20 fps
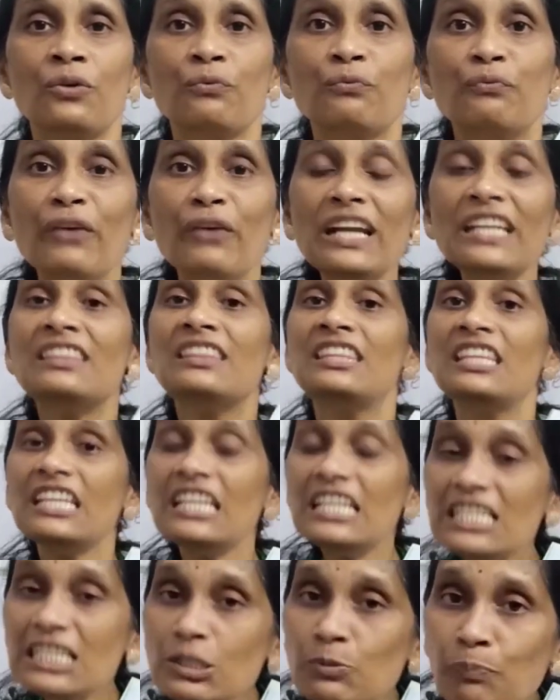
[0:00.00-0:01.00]
When
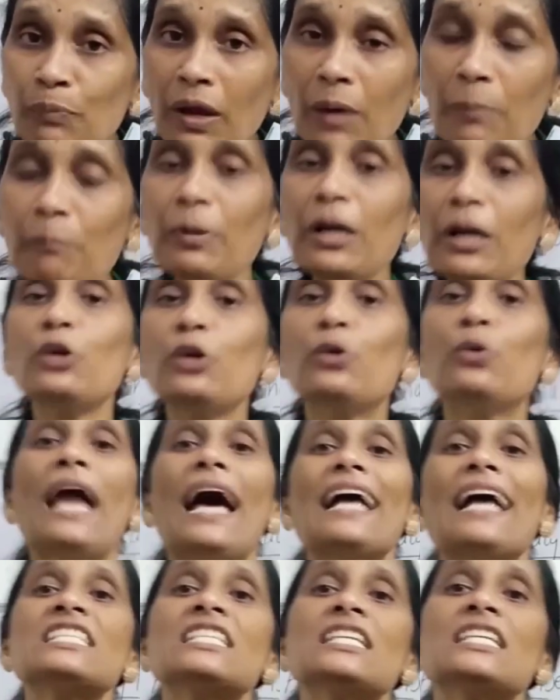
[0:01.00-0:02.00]
these people
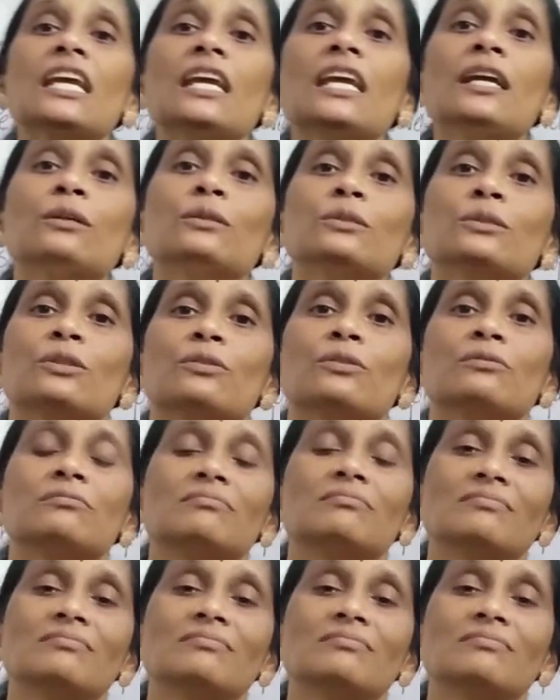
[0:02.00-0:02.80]
could achieve